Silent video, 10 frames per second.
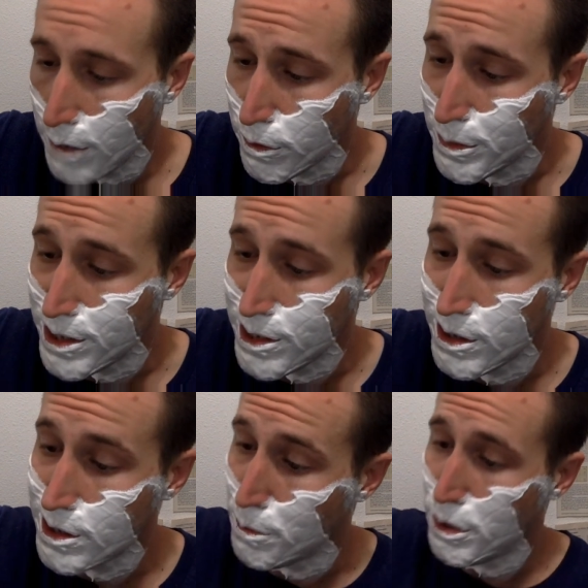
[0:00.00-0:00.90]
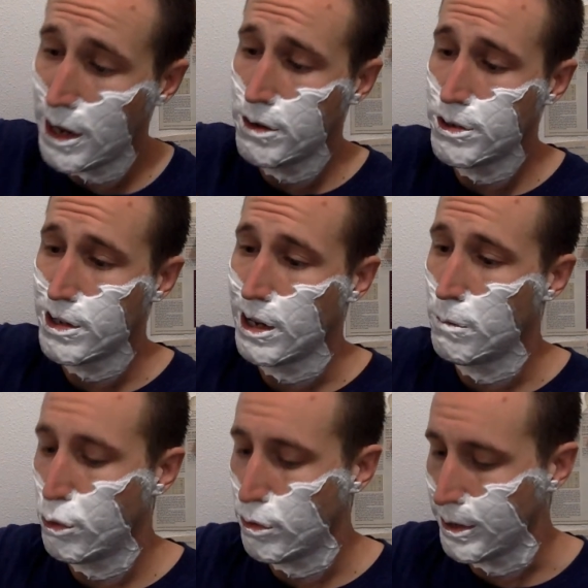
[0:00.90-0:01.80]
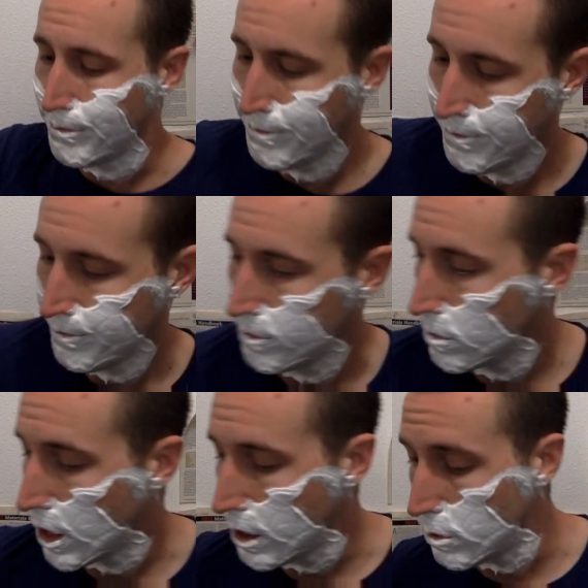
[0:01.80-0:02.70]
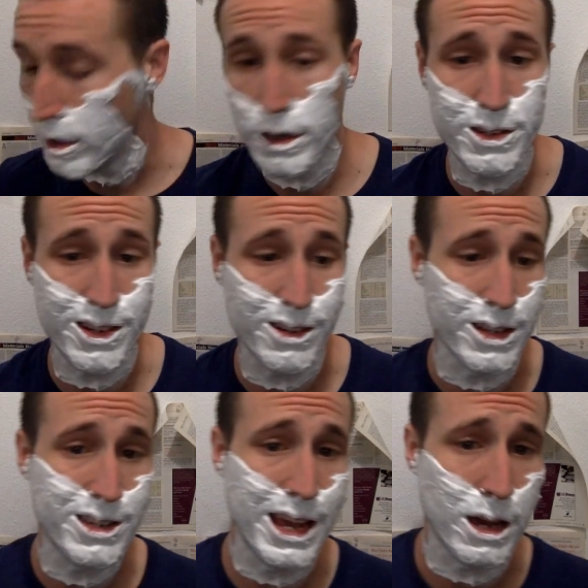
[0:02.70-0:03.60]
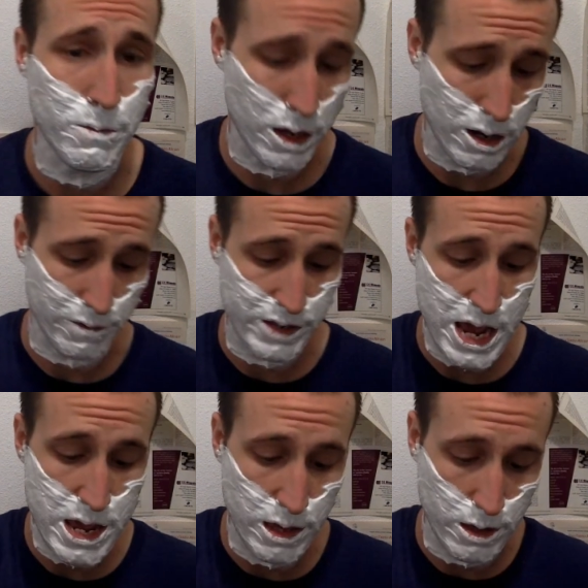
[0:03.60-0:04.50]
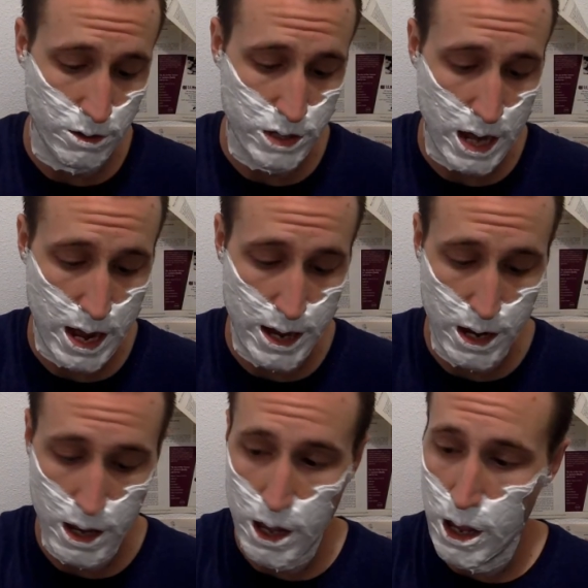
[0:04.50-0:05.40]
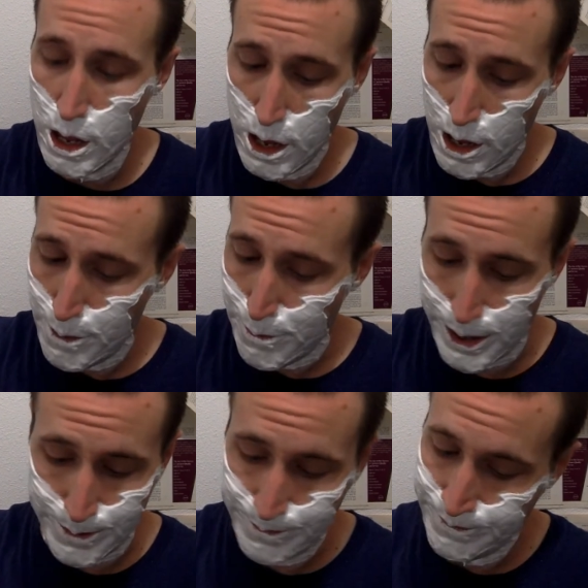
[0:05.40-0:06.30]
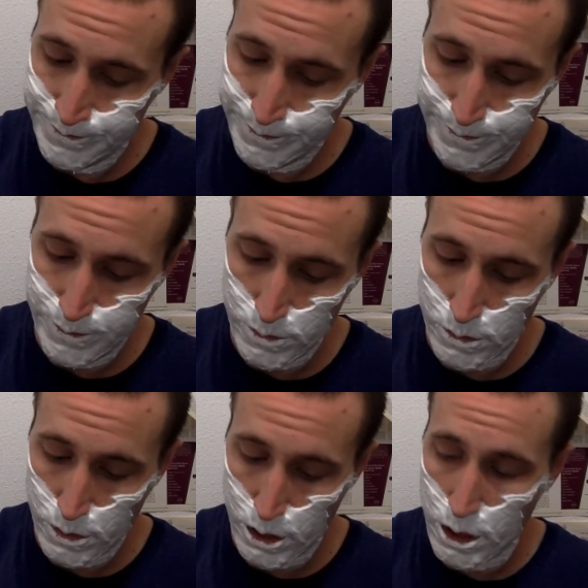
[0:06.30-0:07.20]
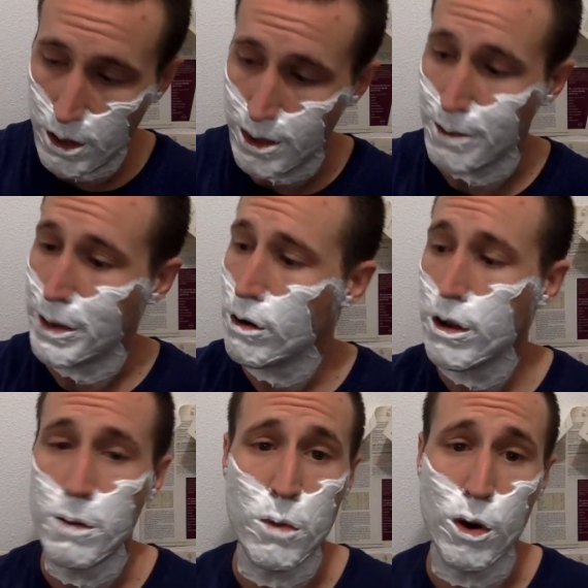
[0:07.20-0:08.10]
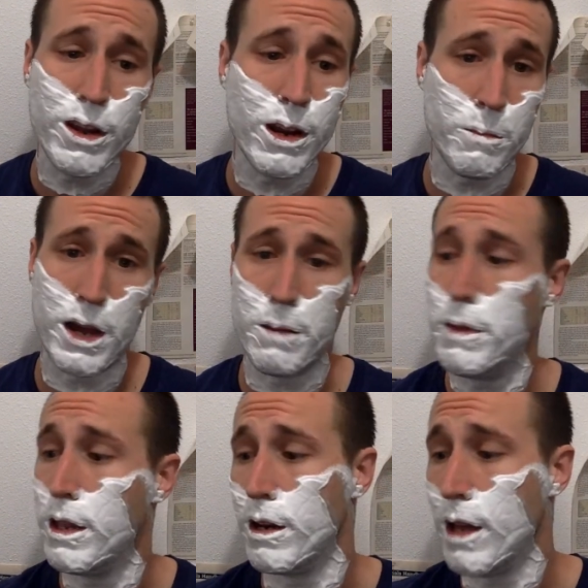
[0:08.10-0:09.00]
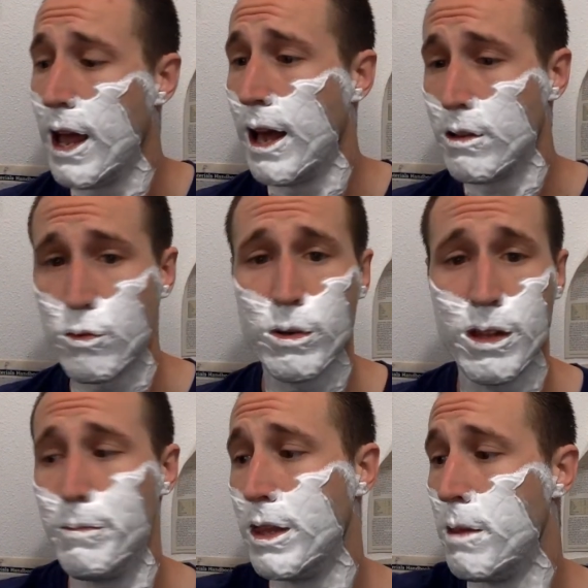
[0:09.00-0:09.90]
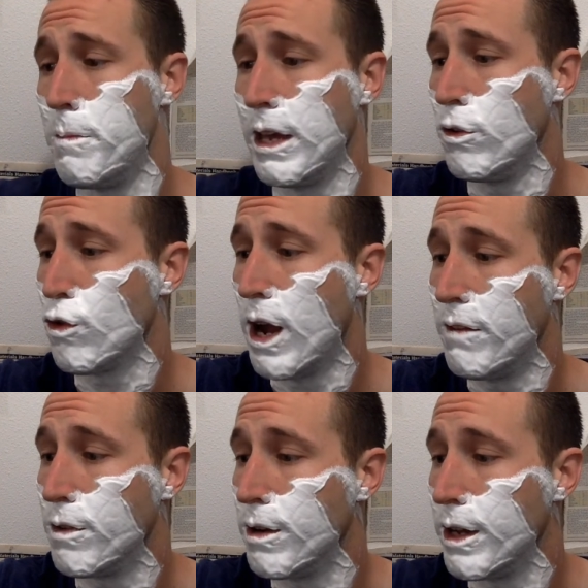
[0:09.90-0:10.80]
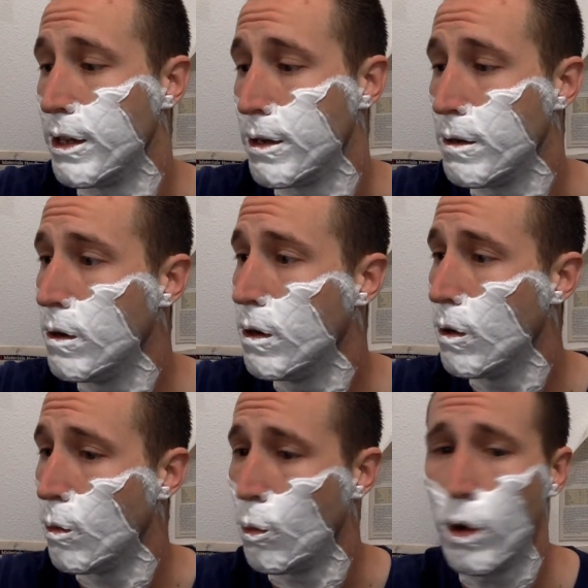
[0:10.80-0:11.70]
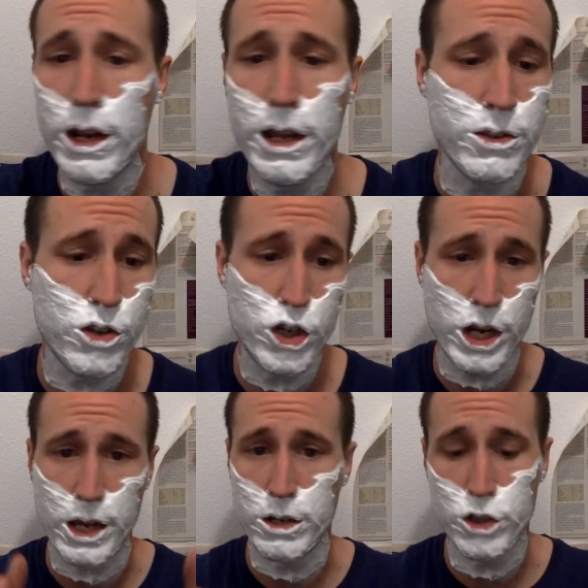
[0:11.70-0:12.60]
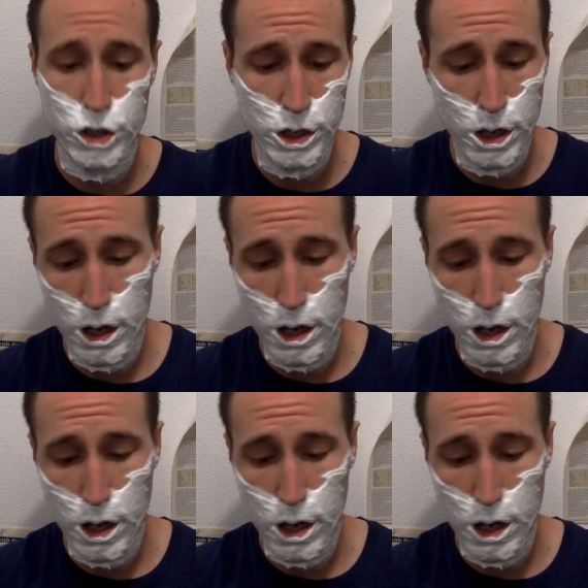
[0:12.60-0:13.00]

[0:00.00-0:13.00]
from his supplier standpoint, I don't want to necessarily say I'm kind of taking their side, but the American market, in my opinion, has really been the main driver in what has changed.